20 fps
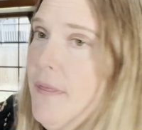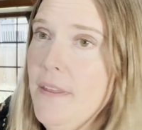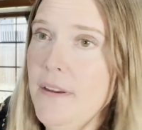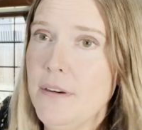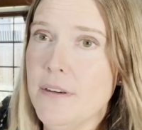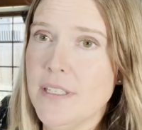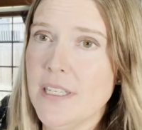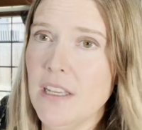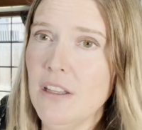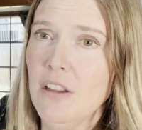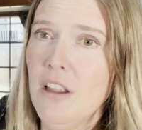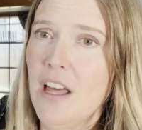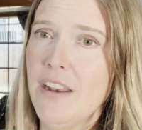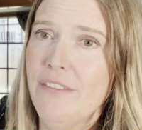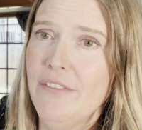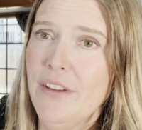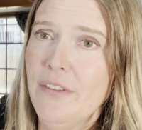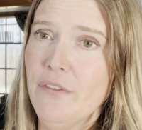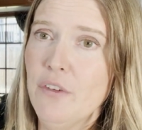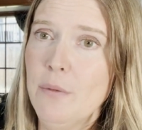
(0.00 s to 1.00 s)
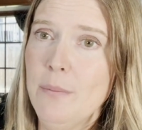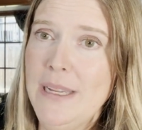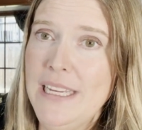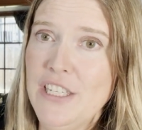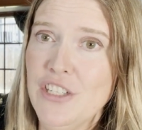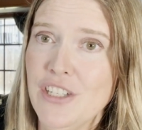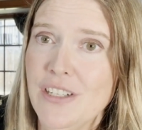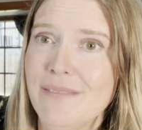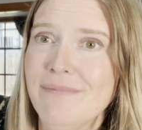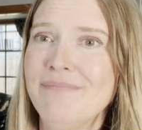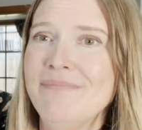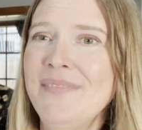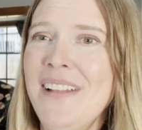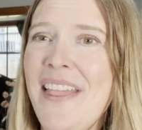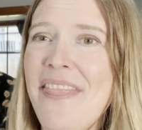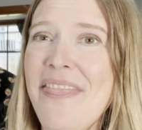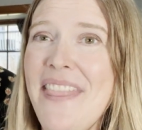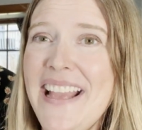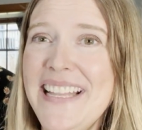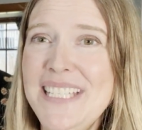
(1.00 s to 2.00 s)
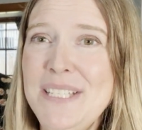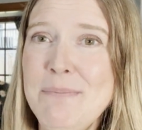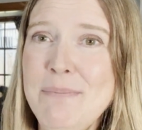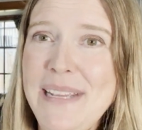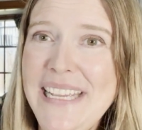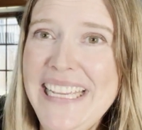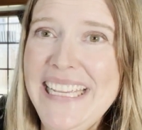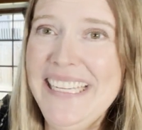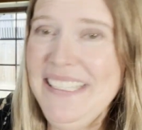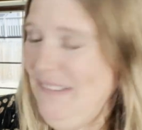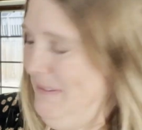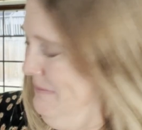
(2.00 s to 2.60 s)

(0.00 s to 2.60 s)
there's a lot of information. That's me.